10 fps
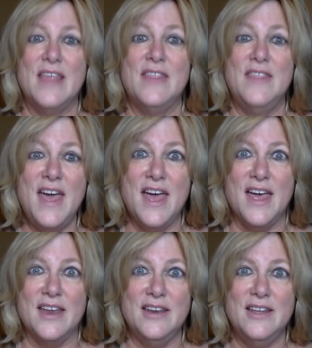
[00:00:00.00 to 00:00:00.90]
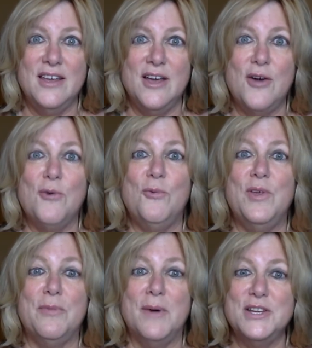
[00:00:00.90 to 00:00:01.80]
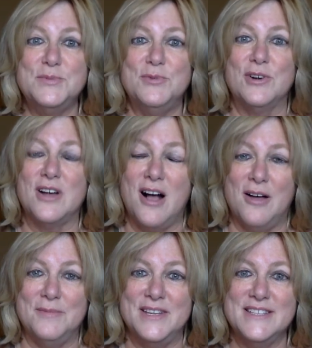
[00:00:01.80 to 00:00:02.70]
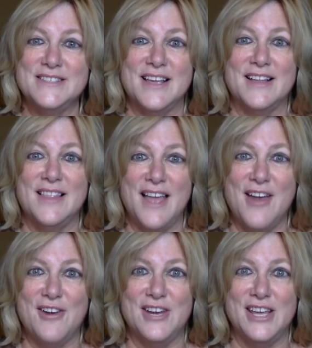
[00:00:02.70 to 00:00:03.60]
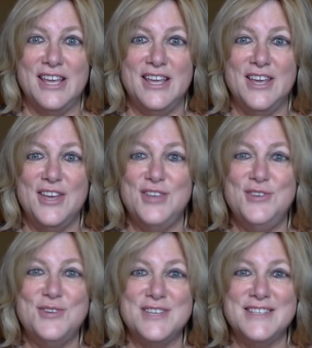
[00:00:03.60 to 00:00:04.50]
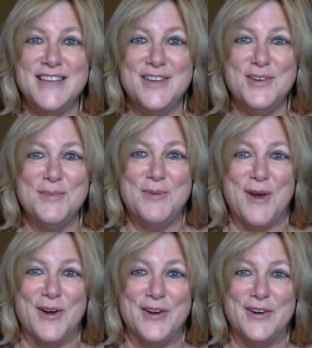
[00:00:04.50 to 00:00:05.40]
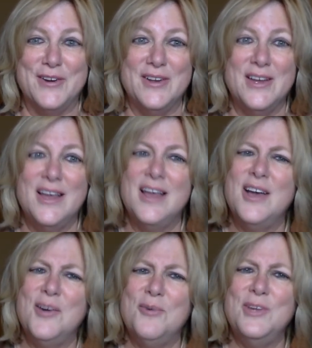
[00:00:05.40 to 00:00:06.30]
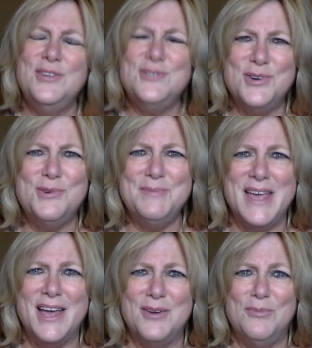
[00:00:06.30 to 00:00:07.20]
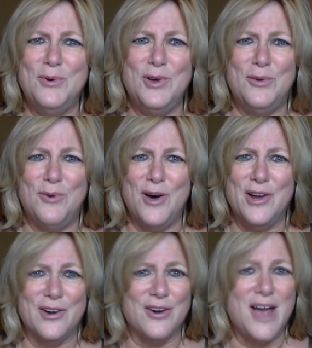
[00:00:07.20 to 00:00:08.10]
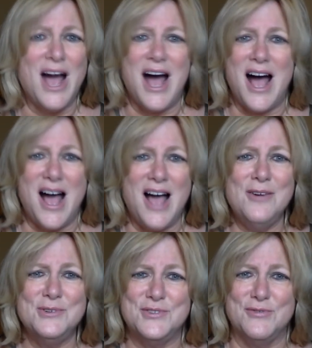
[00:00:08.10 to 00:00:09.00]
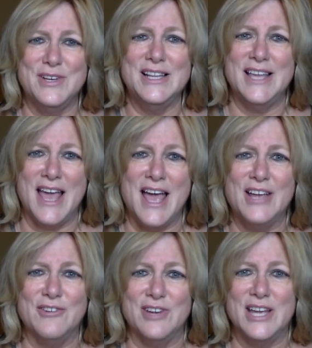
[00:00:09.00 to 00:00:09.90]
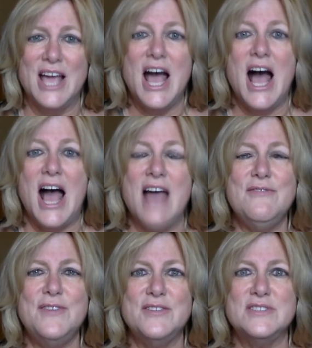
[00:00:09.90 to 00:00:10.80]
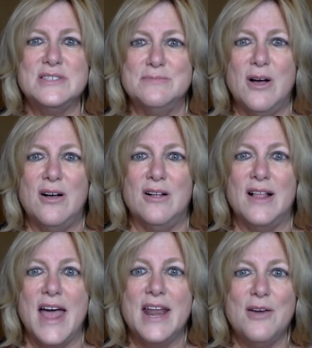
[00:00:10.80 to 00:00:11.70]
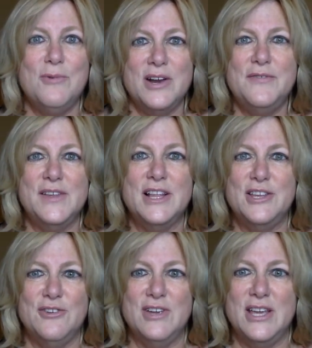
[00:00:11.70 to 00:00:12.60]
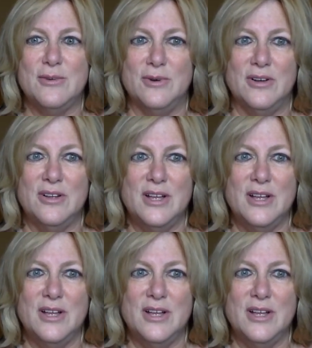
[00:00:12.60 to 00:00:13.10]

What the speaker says: Then, with much more calmness and clarity, you can tell your partner, when you told me how to boil water, I was really angry. I felt small, and I want to feel like you're equal.